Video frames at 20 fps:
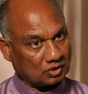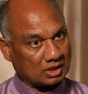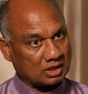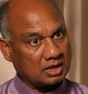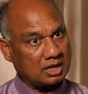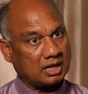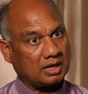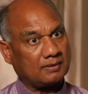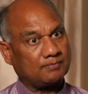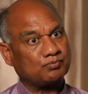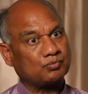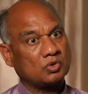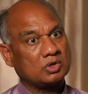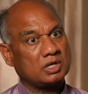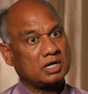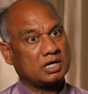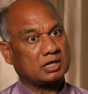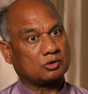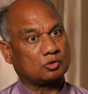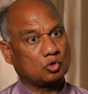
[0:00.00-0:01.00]

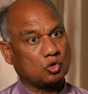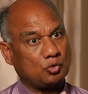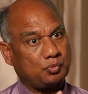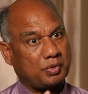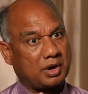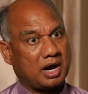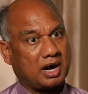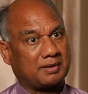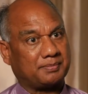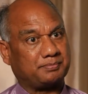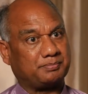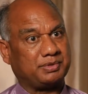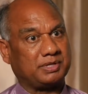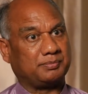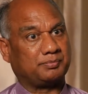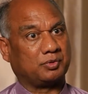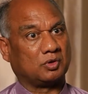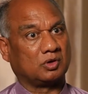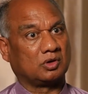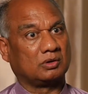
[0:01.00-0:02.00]
a group of
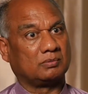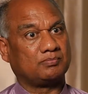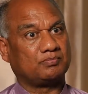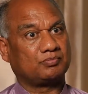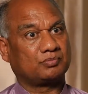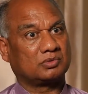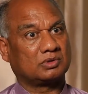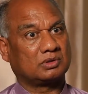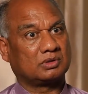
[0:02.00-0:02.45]
people